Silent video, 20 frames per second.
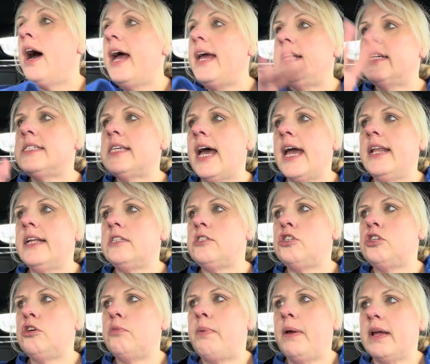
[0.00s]
I decided
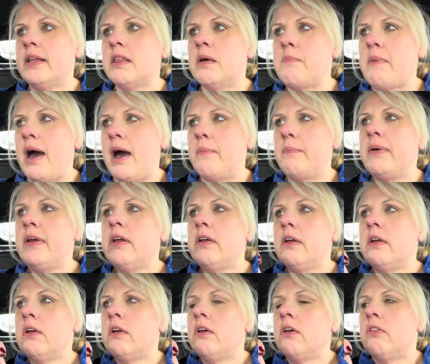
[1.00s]
to pick them up.
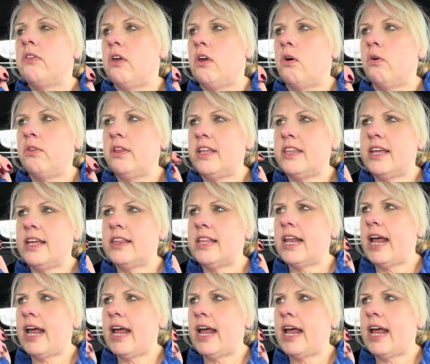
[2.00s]
The only thing that